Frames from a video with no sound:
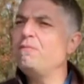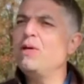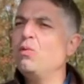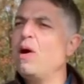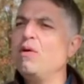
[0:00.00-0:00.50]

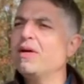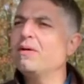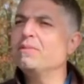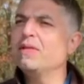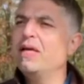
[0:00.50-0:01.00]
being
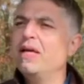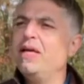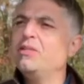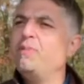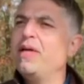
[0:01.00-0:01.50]
welcomed,
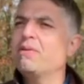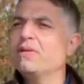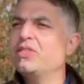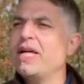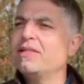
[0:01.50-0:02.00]
he's being
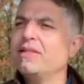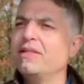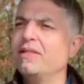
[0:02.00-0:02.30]
rejected.